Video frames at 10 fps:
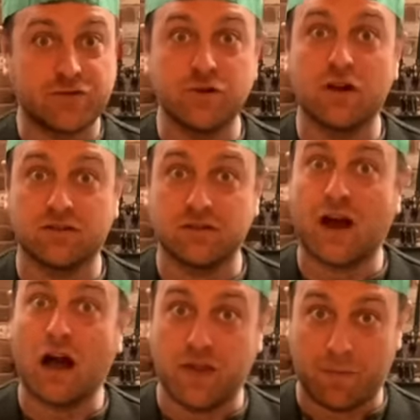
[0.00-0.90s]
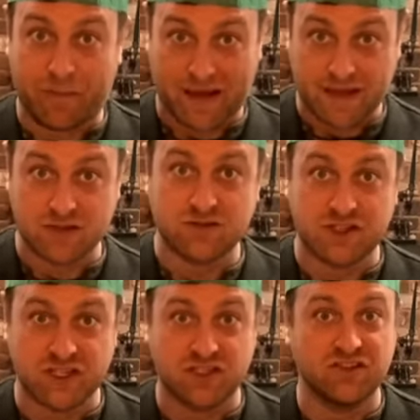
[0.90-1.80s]
through lots of other pagan
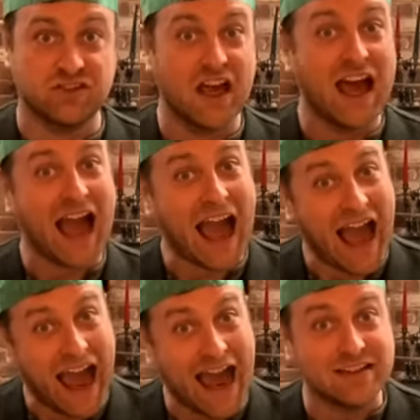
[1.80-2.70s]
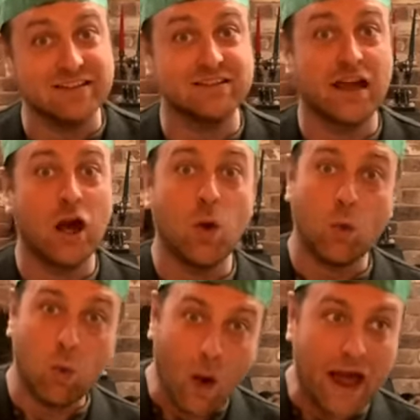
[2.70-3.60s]
traditions as
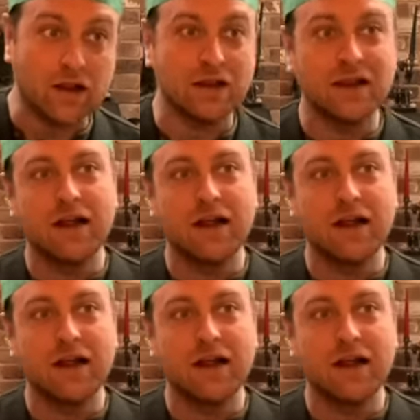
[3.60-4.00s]
well.